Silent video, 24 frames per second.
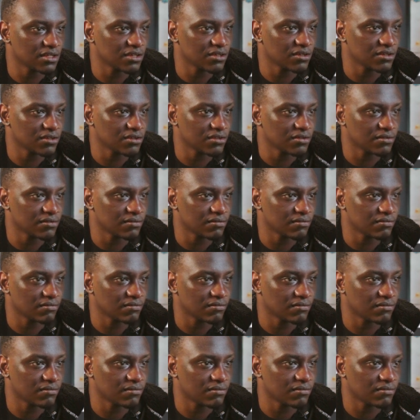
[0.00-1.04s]

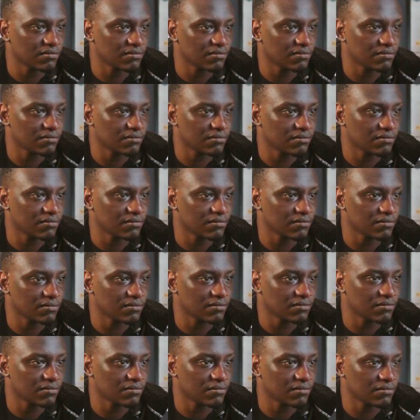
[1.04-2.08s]

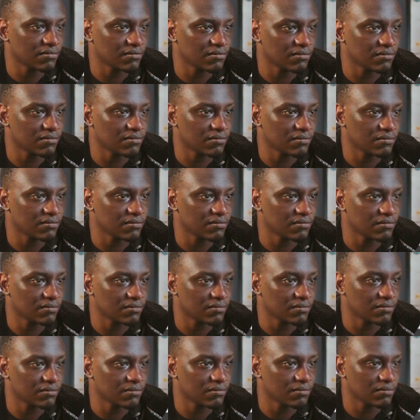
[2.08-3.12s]

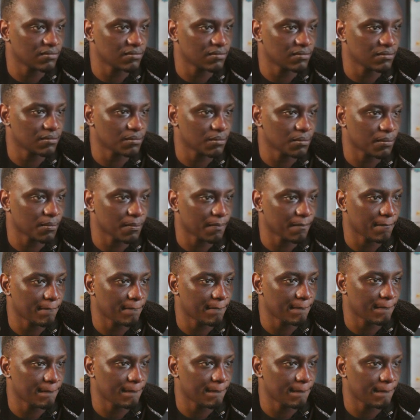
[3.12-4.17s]

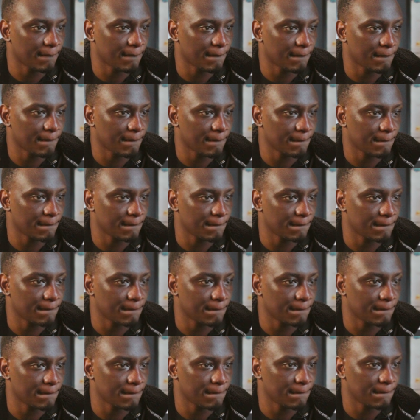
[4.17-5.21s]

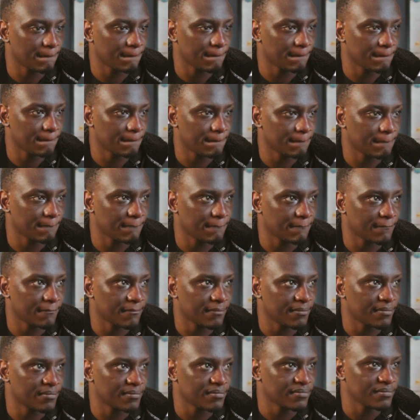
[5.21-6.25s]

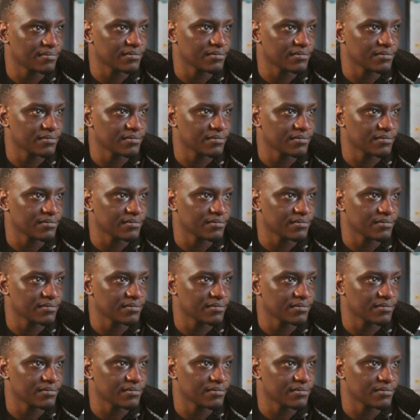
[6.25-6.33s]
No one is speaking in this clip.